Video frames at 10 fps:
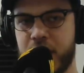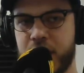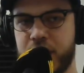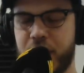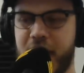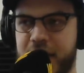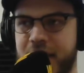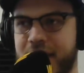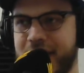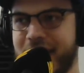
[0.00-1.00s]
So
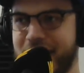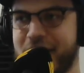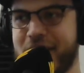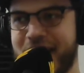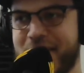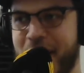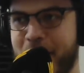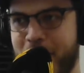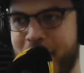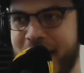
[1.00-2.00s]
that does kind of scare
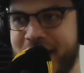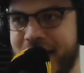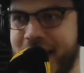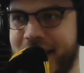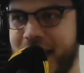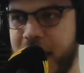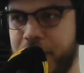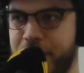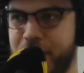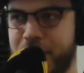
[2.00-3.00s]
me away that, like,
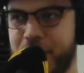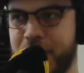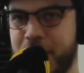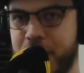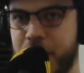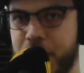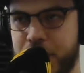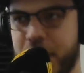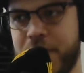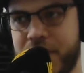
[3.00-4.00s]
if your
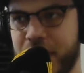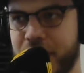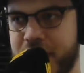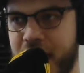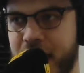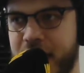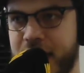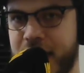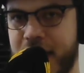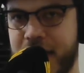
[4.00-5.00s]
chief skill set
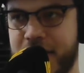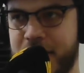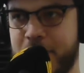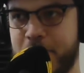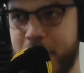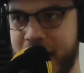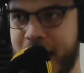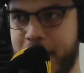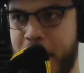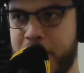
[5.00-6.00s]
is being
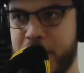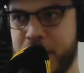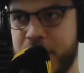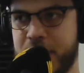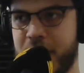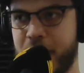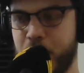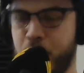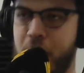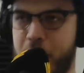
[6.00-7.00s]
hit by pitches, then,
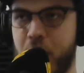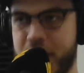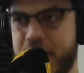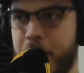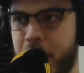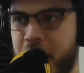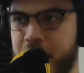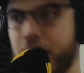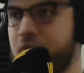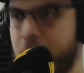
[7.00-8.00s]
like, what's
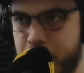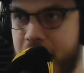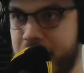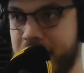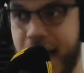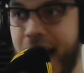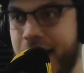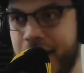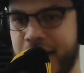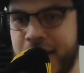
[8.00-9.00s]
separating you from Brandon Guyer,